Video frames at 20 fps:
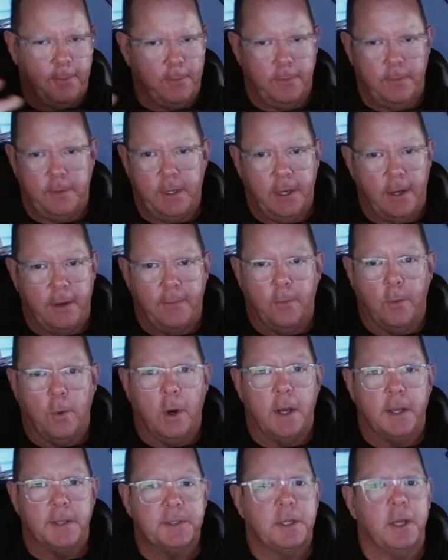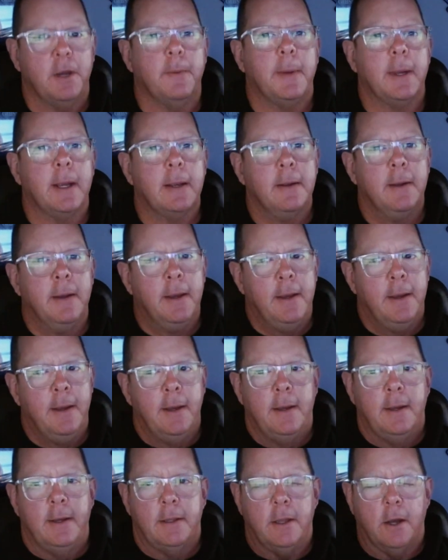we're all assuming
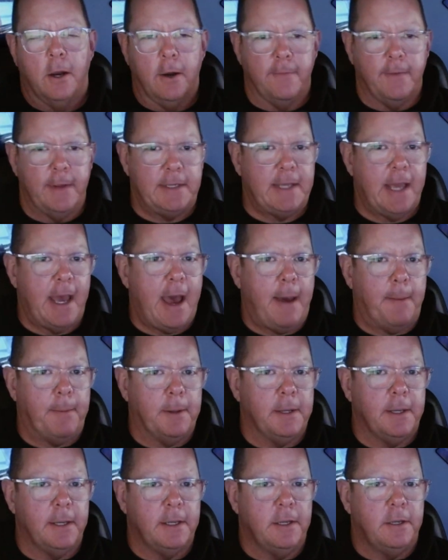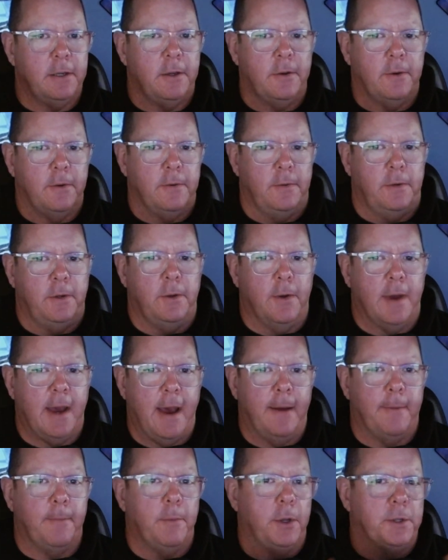the RVs happen and you
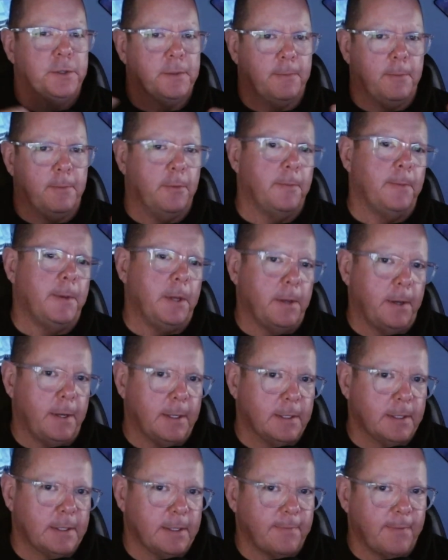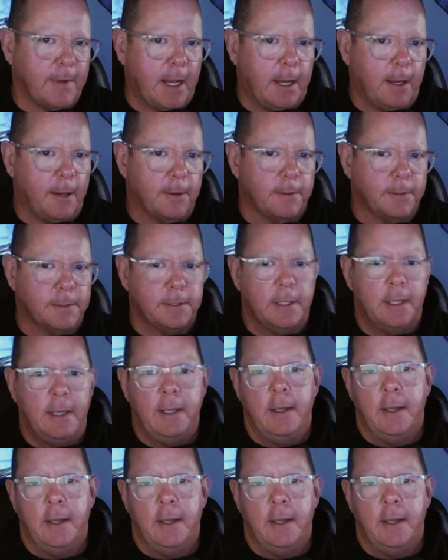have multiple millions of dollars.